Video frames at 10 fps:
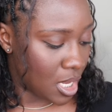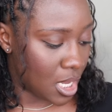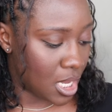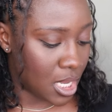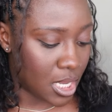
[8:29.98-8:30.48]

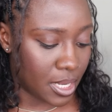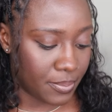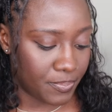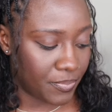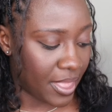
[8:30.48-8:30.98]

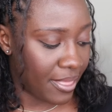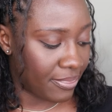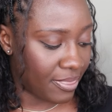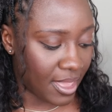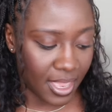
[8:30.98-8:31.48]
Um,
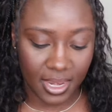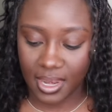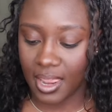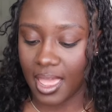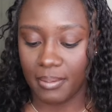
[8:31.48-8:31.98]
and
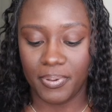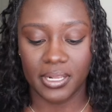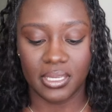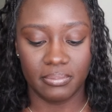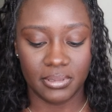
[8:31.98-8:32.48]
then I
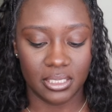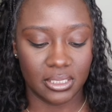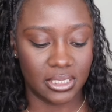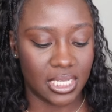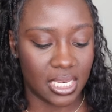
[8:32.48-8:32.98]
picked up the
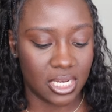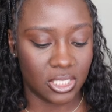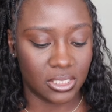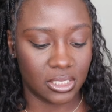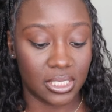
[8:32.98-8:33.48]

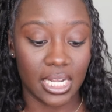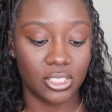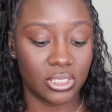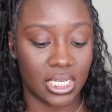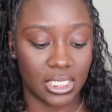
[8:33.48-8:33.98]
Dennis,
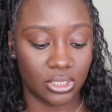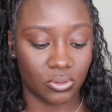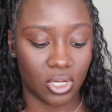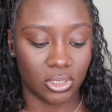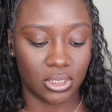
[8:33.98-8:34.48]
Doctor Dennis
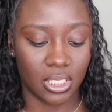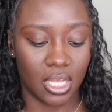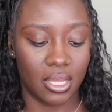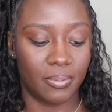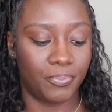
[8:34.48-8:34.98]
Gross
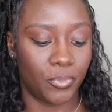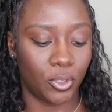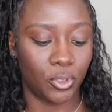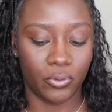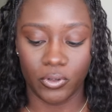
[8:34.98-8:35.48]
um,
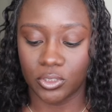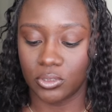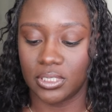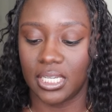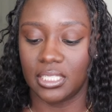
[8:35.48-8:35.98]

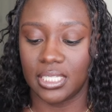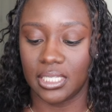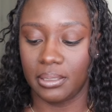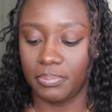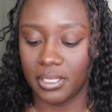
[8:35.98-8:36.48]
Universal da
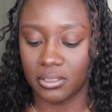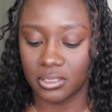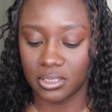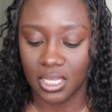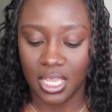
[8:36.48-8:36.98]
Daily
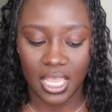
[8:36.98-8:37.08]
Peels.